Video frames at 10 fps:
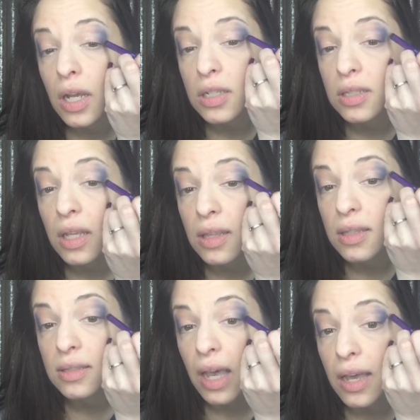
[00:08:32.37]
I just like
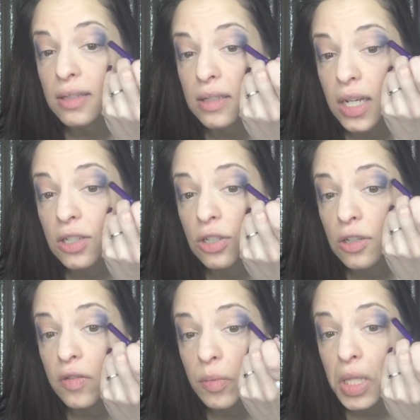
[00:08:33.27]
the size and texture
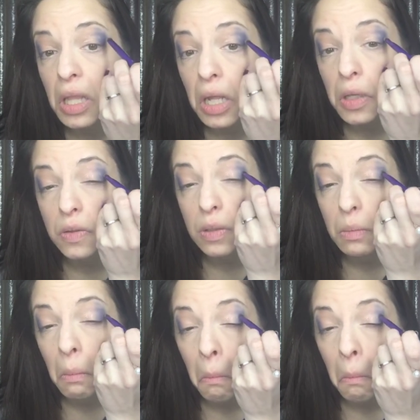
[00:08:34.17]
of them, and then I use them.